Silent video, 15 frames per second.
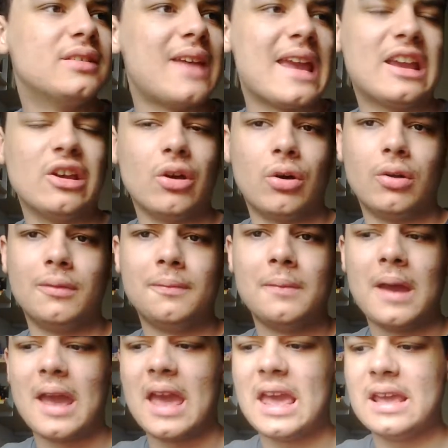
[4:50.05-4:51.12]
taking on
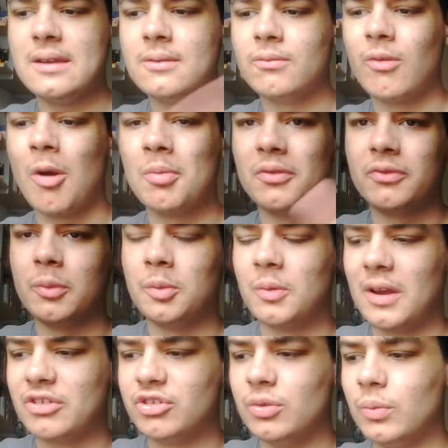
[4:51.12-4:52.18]
a robot from the
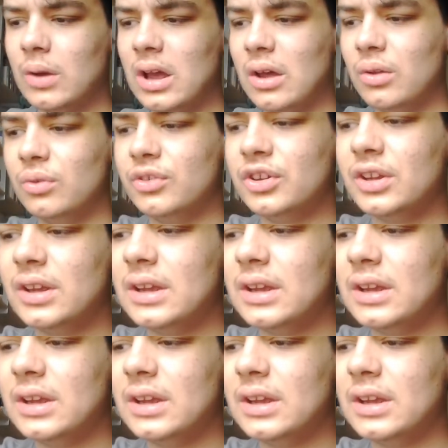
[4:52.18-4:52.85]
rest of the world.